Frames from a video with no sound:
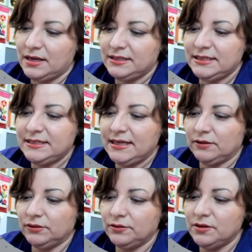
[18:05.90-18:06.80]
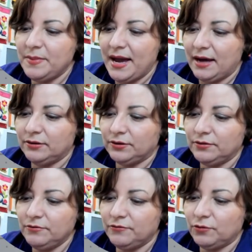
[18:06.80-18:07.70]
To download the
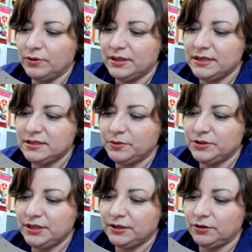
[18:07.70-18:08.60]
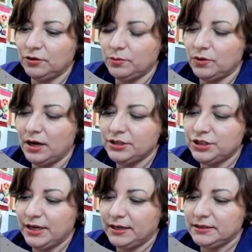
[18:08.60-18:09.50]
pattern for this particular
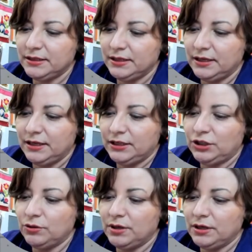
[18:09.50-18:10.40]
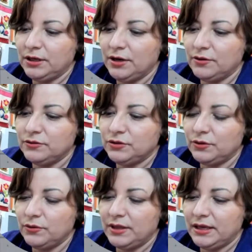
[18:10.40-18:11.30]
project, you can go
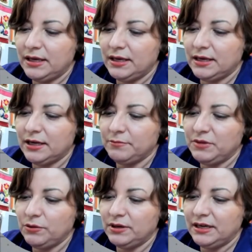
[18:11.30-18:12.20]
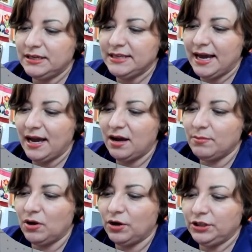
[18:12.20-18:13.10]
to the community tab
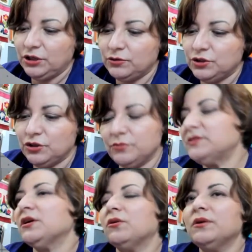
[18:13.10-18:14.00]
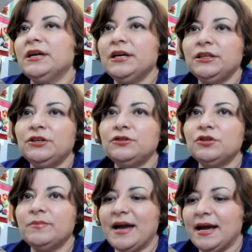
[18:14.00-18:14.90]
on YouTube. So
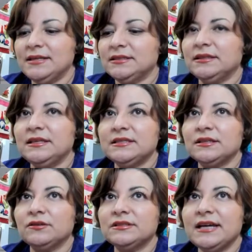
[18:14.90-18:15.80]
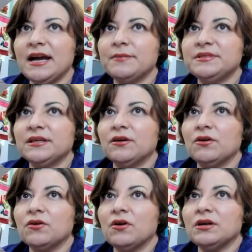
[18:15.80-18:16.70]
YouTube has these little tabs that go
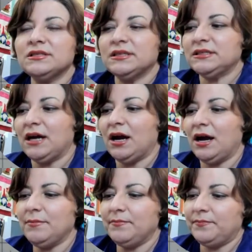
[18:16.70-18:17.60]
across the top.